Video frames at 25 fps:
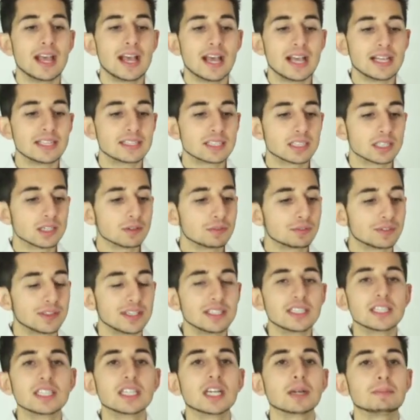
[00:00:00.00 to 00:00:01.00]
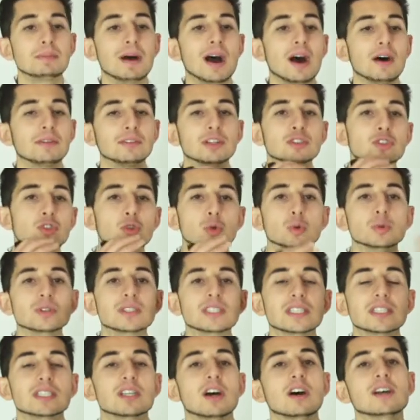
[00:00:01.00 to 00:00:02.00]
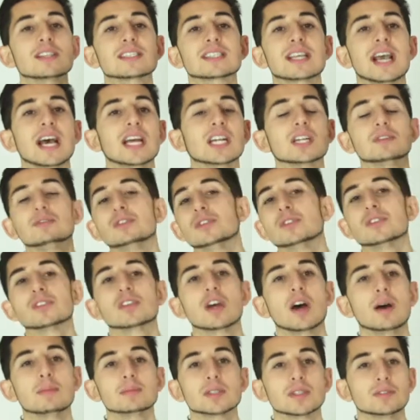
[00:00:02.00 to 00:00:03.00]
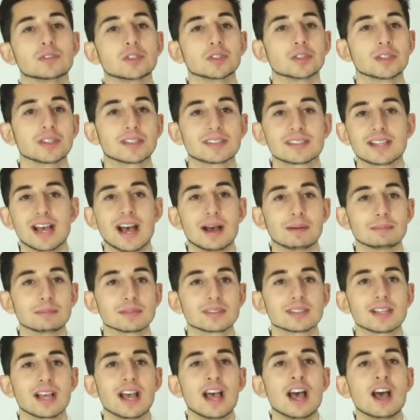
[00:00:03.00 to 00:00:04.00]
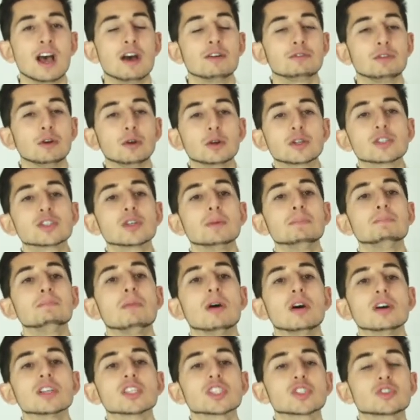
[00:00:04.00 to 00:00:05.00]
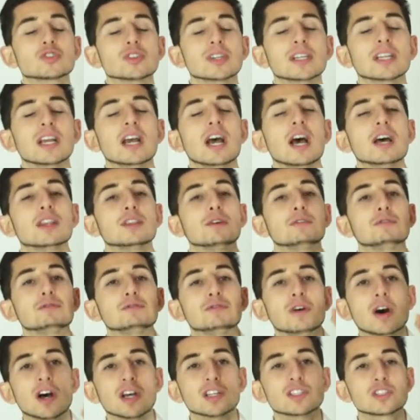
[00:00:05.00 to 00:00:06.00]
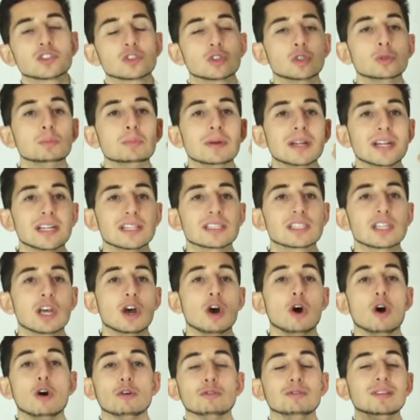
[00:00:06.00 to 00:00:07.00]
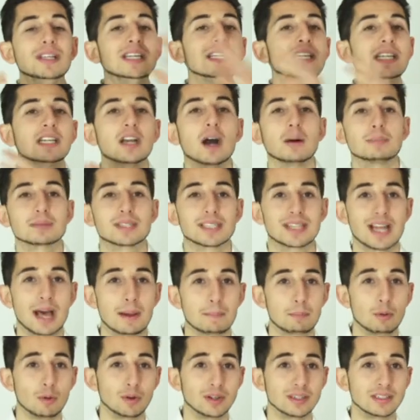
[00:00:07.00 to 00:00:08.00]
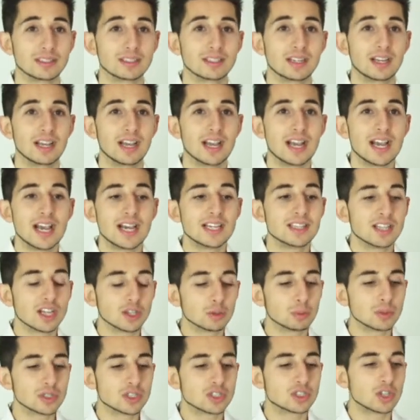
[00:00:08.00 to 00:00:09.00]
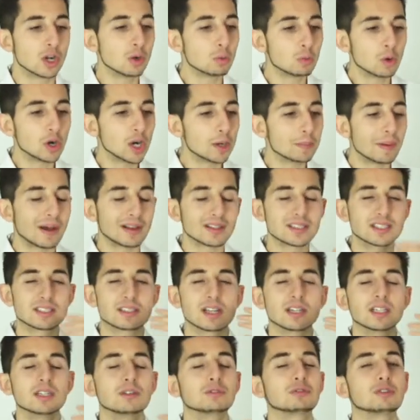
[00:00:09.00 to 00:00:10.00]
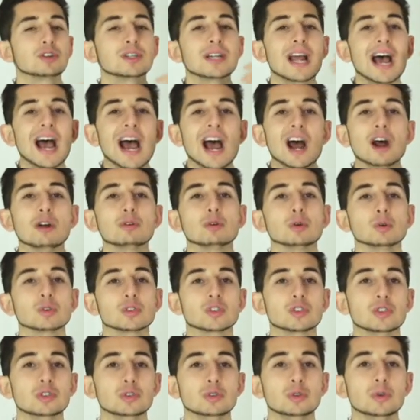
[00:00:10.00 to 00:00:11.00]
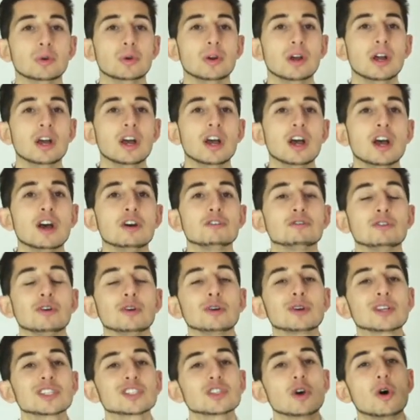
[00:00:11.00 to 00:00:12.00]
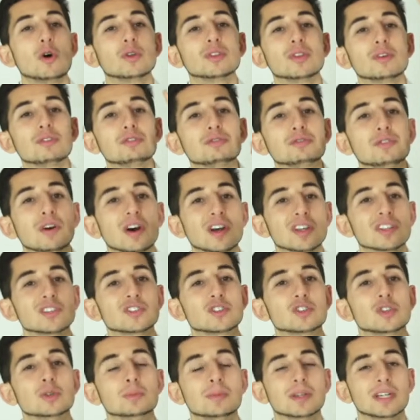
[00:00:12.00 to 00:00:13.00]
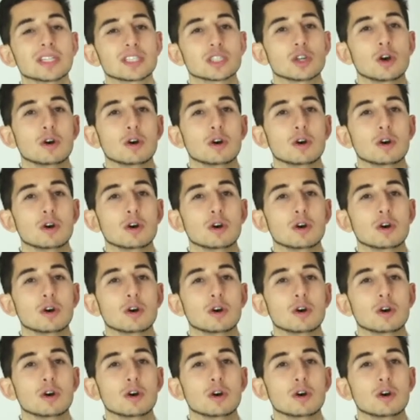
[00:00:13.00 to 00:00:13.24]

Instead of thinking about the daunting task ahead of you in terms of your exams, focus on mastering the first 2 minutes of leading up to that point. In other words, don't worry about studying for an hour or 2. Focus on the first 2 minutes